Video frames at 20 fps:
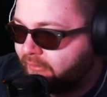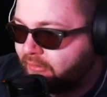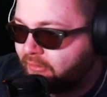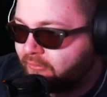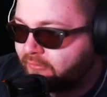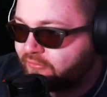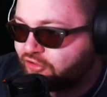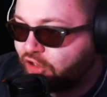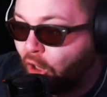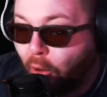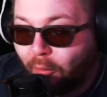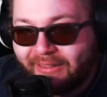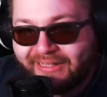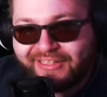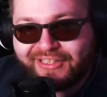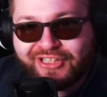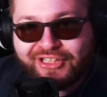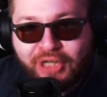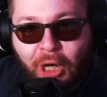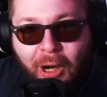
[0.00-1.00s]
You know,
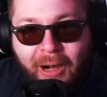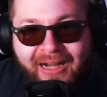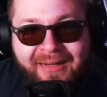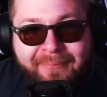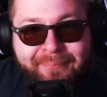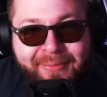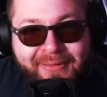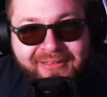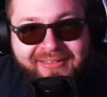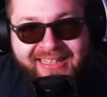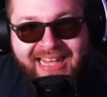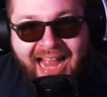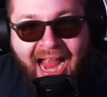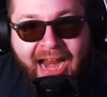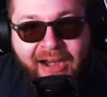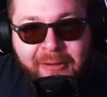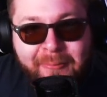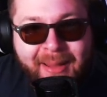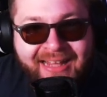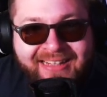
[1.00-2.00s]
Tony Stark built the
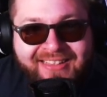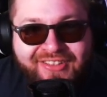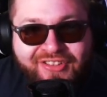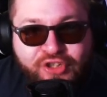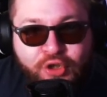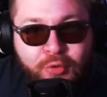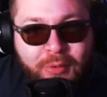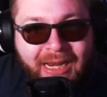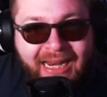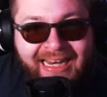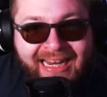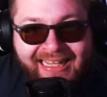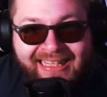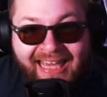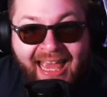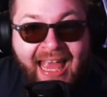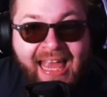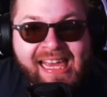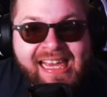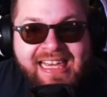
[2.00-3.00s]
Iron Man suit in a
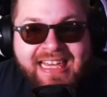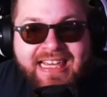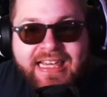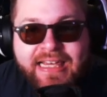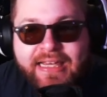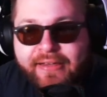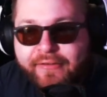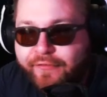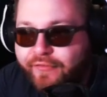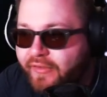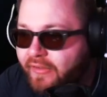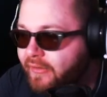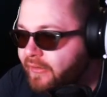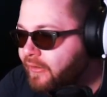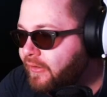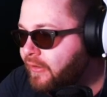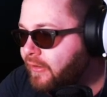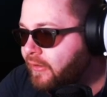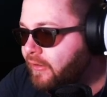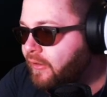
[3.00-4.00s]
cave
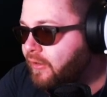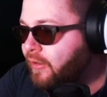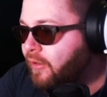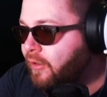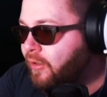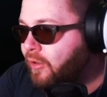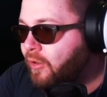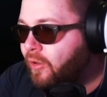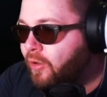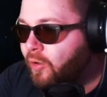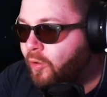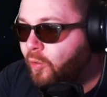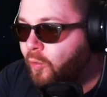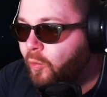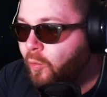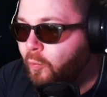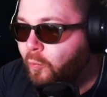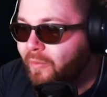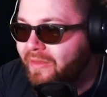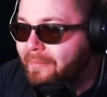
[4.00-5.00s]

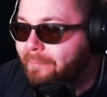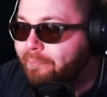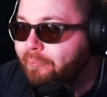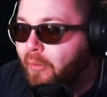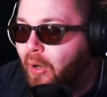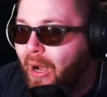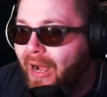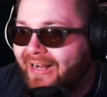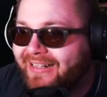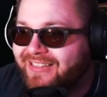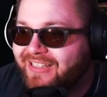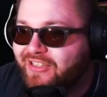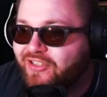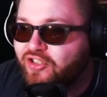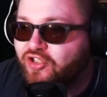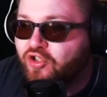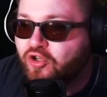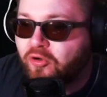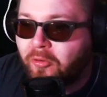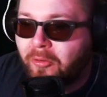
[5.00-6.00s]
with a box of
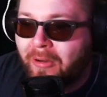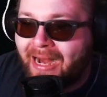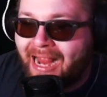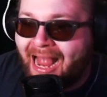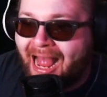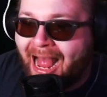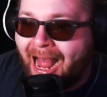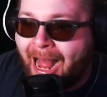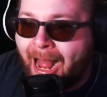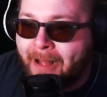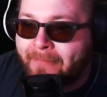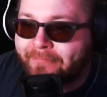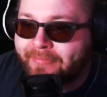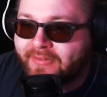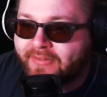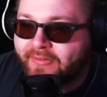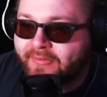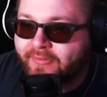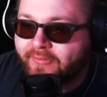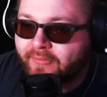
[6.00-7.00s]

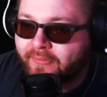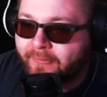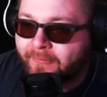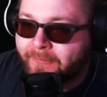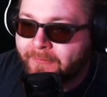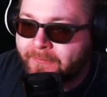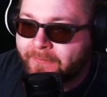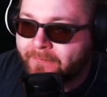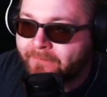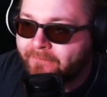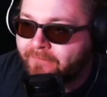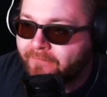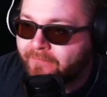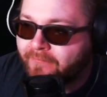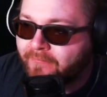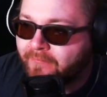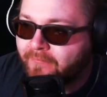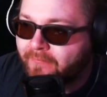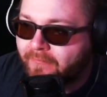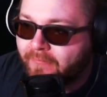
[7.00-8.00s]
scraps.
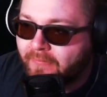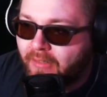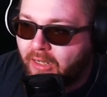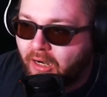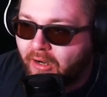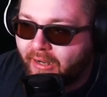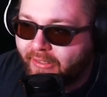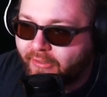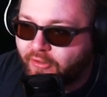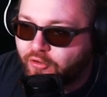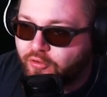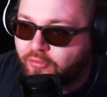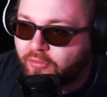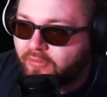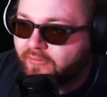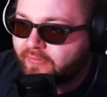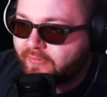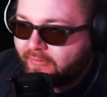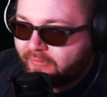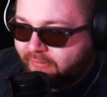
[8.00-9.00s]
All right,
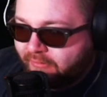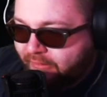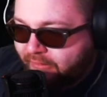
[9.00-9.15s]
cool.